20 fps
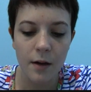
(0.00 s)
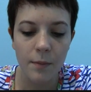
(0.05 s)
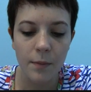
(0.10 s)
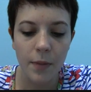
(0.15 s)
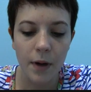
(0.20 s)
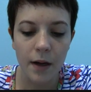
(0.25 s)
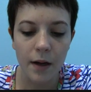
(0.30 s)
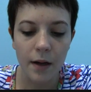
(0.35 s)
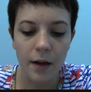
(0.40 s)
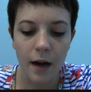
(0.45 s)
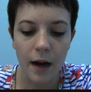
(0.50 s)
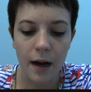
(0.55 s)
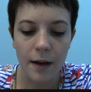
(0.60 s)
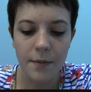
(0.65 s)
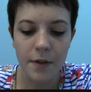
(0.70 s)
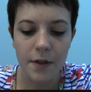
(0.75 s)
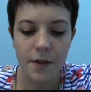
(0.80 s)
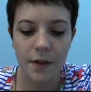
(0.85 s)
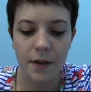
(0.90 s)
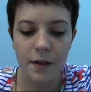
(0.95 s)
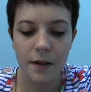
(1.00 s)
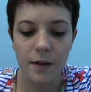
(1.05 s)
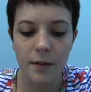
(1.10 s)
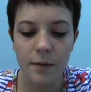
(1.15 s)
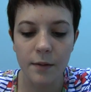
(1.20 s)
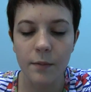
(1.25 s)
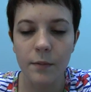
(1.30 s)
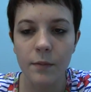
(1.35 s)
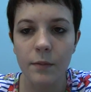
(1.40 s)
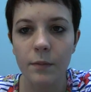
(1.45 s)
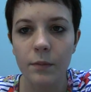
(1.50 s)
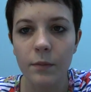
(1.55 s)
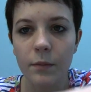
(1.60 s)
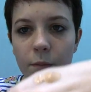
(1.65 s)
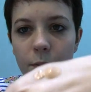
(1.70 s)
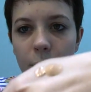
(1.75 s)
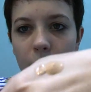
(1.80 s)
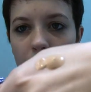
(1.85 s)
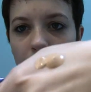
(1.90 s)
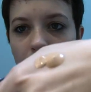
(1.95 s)
But I'm just gonna
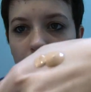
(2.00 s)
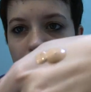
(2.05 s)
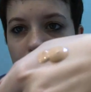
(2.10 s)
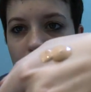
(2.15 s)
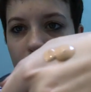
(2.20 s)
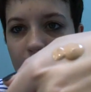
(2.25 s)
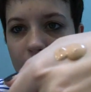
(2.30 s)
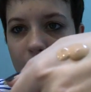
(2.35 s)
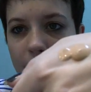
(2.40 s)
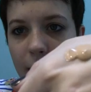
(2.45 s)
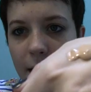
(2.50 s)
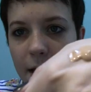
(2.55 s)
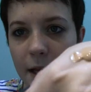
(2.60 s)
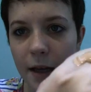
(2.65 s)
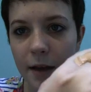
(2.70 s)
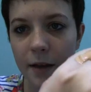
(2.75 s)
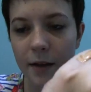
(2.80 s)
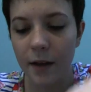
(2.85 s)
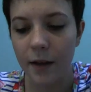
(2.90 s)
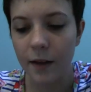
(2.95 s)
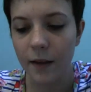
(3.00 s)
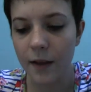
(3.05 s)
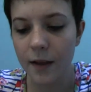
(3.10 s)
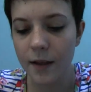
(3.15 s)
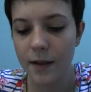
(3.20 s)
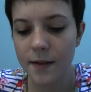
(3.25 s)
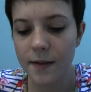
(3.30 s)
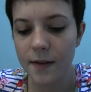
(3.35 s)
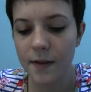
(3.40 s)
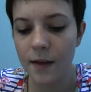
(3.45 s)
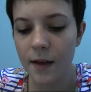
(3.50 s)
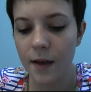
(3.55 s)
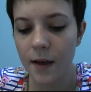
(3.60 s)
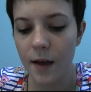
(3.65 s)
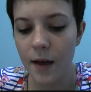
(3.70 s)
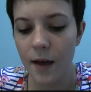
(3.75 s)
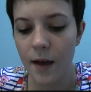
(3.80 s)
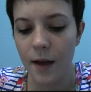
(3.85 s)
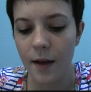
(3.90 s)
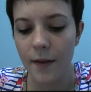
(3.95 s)
put it on the back of my hand like this,
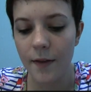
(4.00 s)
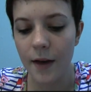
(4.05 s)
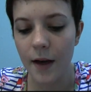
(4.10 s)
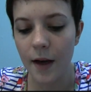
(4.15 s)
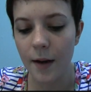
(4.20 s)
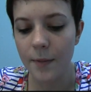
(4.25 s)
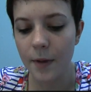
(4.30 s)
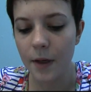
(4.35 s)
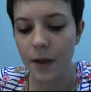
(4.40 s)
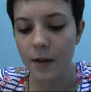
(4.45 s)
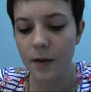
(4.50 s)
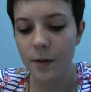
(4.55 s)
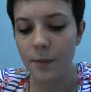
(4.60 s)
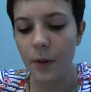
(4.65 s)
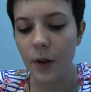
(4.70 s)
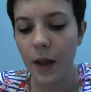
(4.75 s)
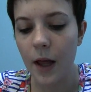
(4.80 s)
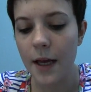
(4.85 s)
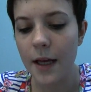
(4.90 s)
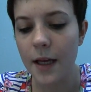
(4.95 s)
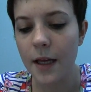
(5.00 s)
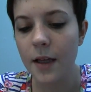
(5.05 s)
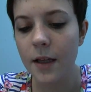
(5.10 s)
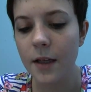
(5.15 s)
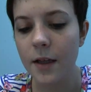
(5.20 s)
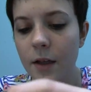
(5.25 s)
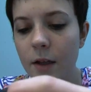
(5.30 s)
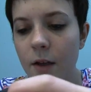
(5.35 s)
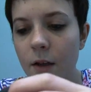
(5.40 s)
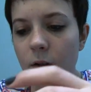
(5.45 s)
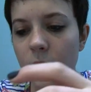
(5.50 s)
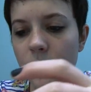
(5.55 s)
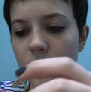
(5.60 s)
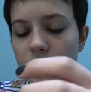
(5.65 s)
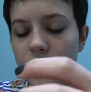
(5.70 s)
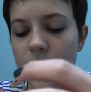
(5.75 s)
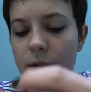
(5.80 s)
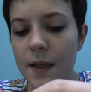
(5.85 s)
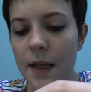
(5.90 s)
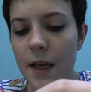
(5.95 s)
and then I'm gonna apply it
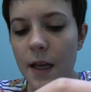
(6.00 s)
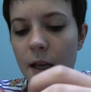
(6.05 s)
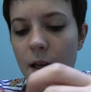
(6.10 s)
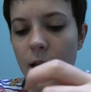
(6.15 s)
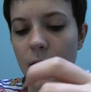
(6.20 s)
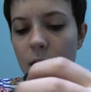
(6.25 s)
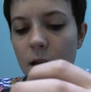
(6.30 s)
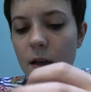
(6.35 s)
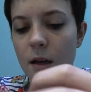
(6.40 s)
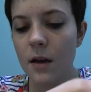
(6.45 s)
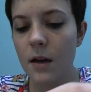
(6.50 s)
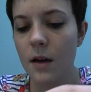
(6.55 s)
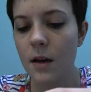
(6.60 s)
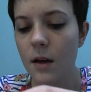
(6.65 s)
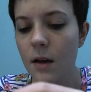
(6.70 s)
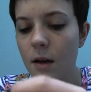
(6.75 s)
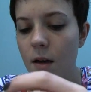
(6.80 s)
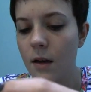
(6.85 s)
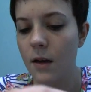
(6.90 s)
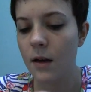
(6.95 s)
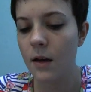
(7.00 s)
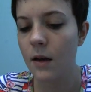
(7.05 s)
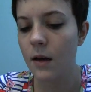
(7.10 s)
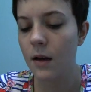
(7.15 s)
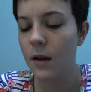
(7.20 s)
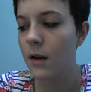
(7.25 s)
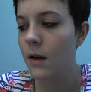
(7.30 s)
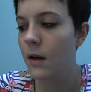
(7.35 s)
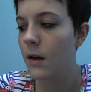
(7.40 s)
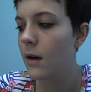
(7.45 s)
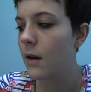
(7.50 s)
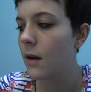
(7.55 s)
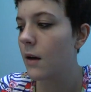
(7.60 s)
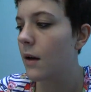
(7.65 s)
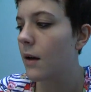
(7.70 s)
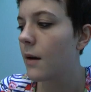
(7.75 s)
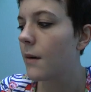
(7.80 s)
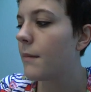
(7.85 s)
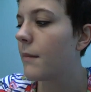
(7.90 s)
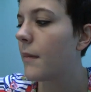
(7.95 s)
using
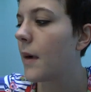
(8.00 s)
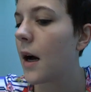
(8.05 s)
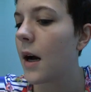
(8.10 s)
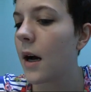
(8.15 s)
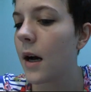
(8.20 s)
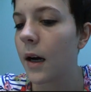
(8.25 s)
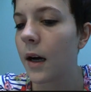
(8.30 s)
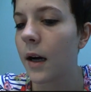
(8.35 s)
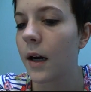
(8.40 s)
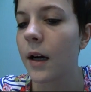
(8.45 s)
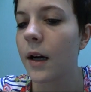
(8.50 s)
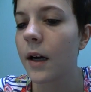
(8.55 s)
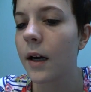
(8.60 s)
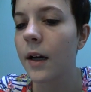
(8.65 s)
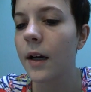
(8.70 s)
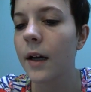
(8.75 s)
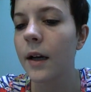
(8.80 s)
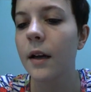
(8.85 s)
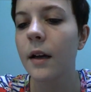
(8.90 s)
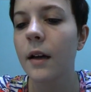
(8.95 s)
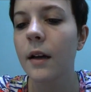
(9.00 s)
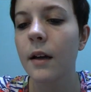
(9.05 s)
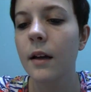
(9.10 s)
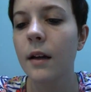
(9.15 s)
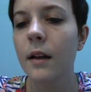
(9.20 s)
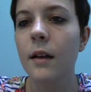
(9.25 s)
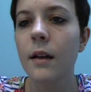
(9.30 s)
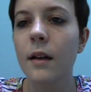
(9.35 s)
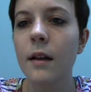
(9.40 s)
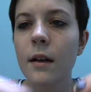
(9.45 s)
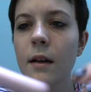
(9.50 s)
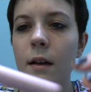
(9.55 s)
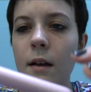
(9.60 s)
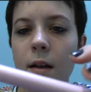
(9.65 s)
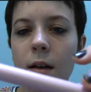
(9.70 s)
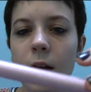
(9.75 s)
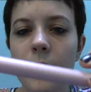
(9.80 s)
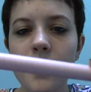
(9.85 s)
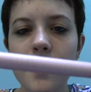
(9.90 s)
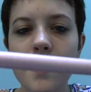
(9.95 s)
my
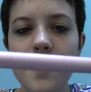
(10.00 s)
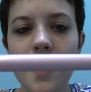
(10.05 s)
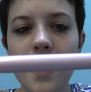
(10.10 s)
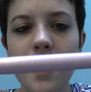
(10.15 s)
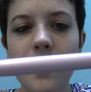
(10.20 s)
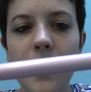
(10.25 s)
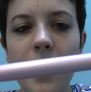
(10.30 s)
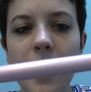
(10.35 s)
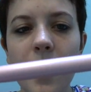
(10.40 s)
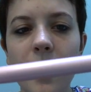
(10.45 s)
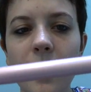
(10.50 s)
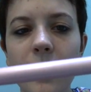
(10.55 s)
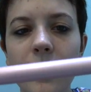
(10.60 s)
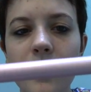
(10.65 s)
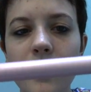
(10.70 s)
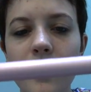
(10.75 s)
Sigma